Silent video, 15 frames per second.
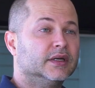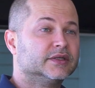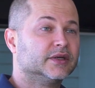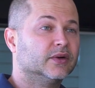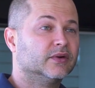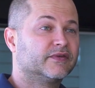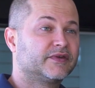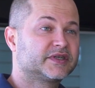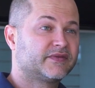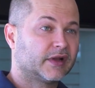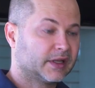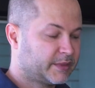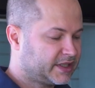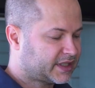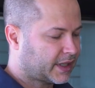So first of
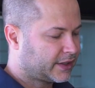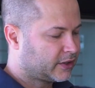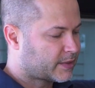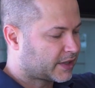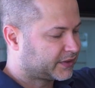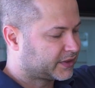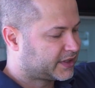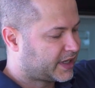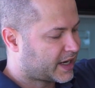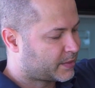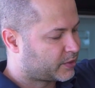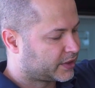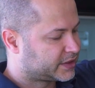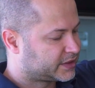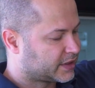all, let me tell you about the
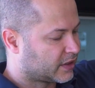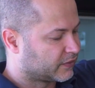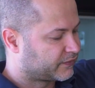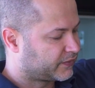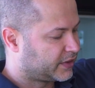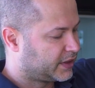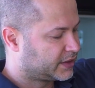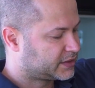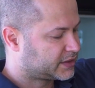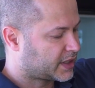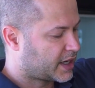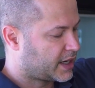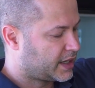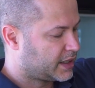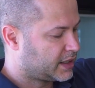camera itself. It's
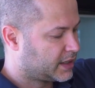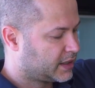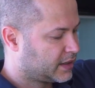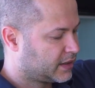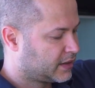a